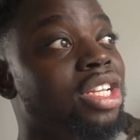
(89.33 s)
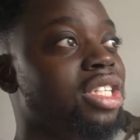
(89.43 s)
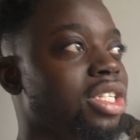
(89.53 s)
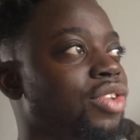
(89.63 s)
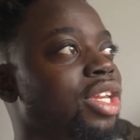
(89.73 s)
to
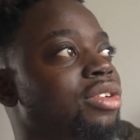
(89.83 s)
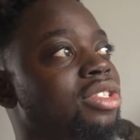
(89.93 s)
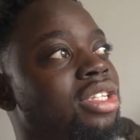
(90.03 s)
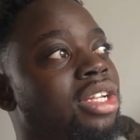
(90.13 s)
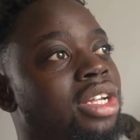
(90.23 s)
6
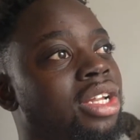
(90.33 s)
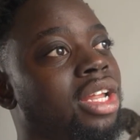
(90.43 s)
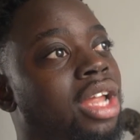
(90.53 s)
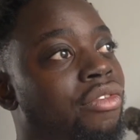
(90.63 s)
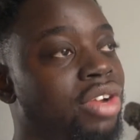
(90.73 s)
videos
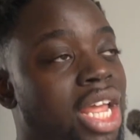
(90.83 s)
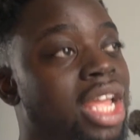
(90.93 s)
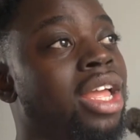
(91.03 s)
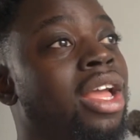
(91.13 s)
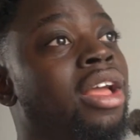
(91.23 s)
every day.